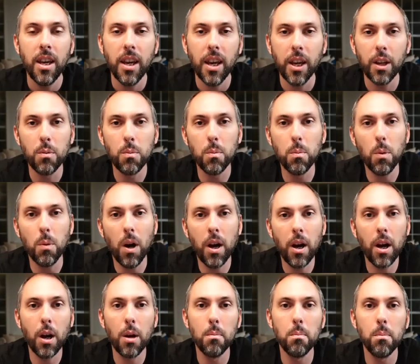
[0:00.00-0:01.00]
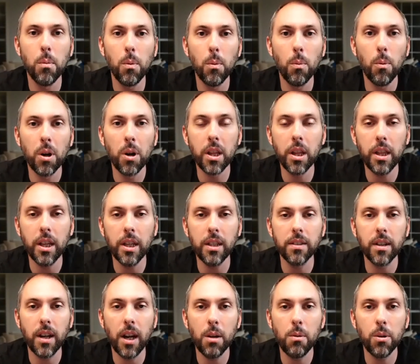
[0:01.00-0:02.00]
And one of the things
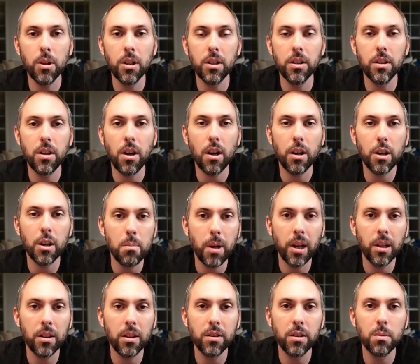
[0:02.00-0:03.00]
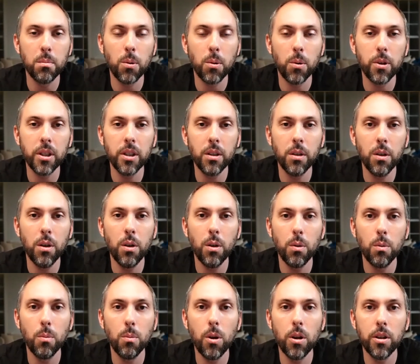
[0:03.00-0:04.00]
that I wanted to talk about this morning
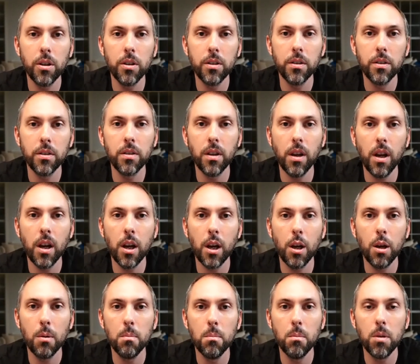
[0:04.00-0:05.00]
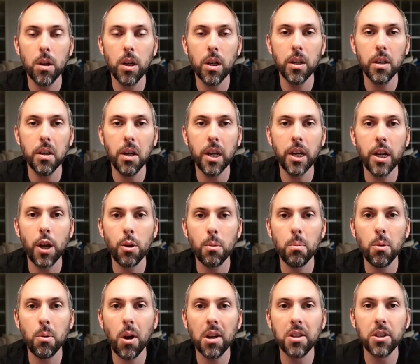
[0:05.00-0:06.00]
was another
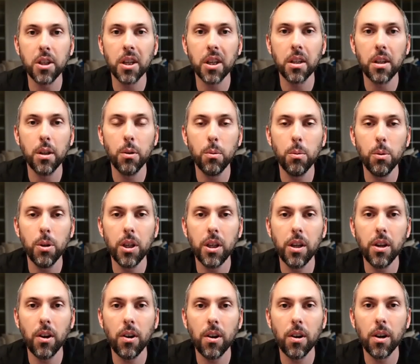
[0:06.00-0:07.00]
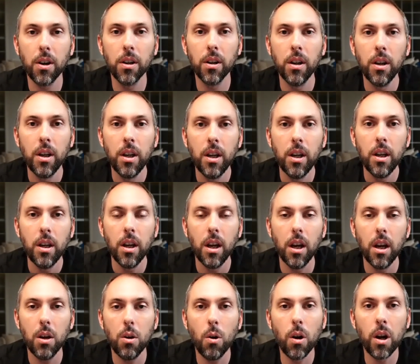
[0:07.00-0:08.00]
project that we are
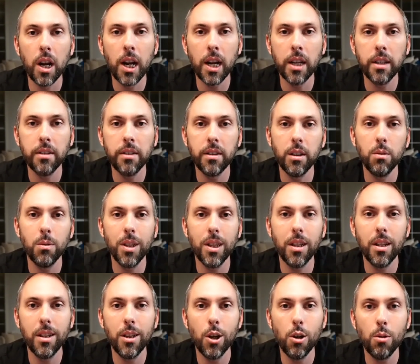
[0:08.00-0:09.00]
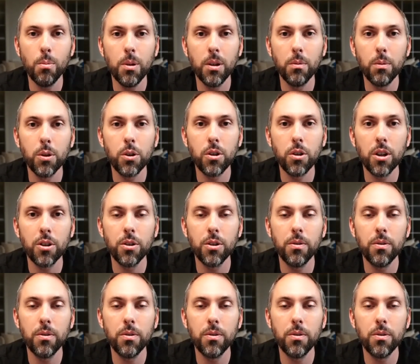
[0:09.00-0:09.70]
organizing within the Open Infrastructure